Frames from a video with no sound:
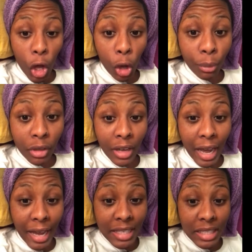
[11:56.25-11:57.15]
hope you
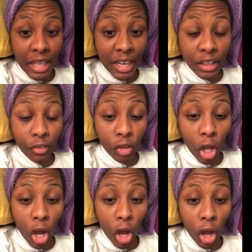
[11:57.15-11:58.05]
guys like the
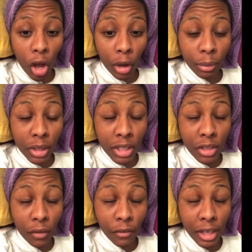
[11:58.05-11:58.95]
vlog.
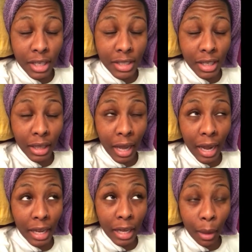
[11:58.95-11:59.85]
Please don't forget to
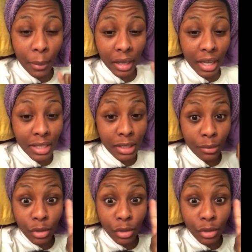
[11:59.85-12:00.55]
like, comment, and